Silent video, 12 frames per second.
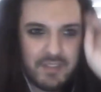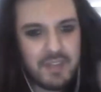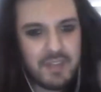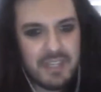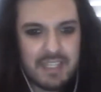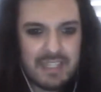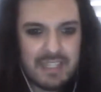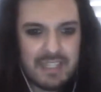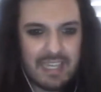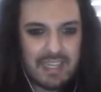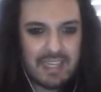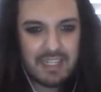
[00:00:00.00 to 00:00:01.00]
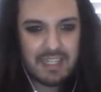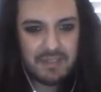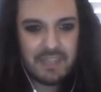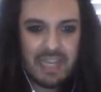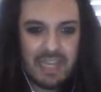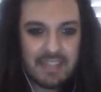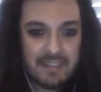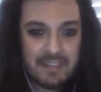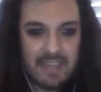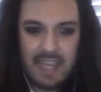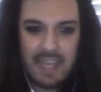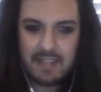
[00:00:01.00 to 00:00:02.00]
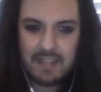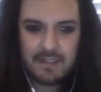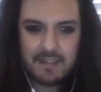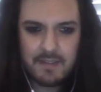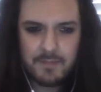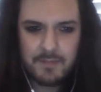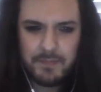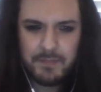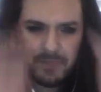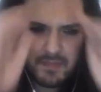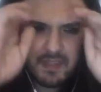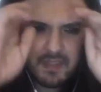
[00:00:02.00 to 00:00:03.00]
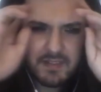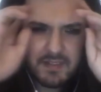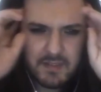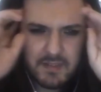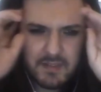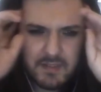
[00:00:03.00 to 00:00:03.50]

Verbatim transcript: So that kind of, yeah, I understand. I do.